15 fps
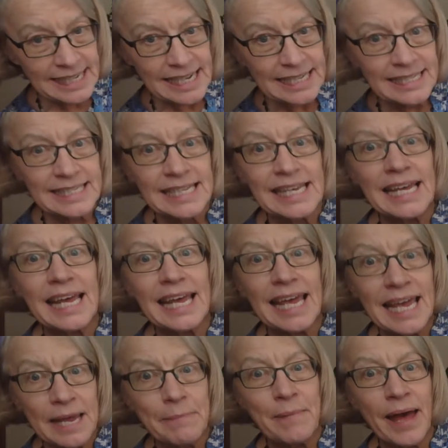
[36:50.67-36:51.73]
is the
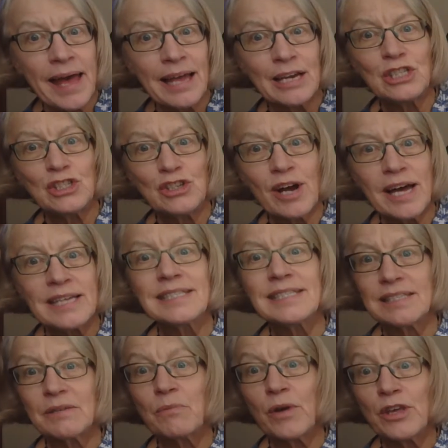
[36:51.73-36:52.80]
email address
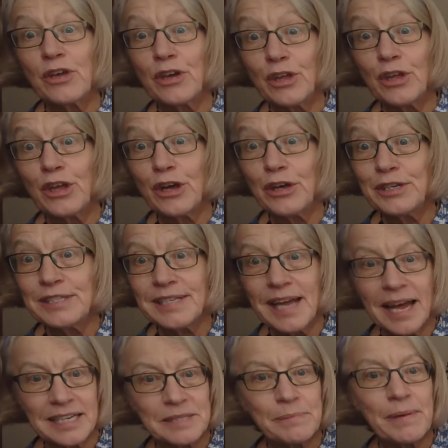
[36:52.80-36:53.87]
where you can
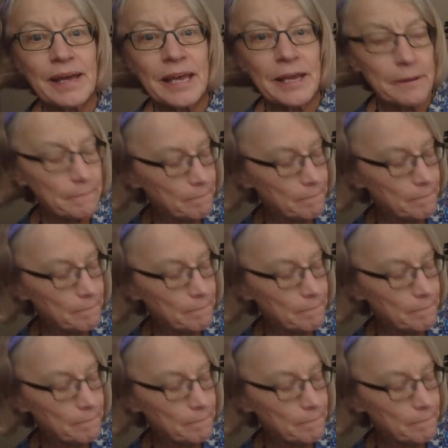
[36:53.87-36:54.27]
contact me.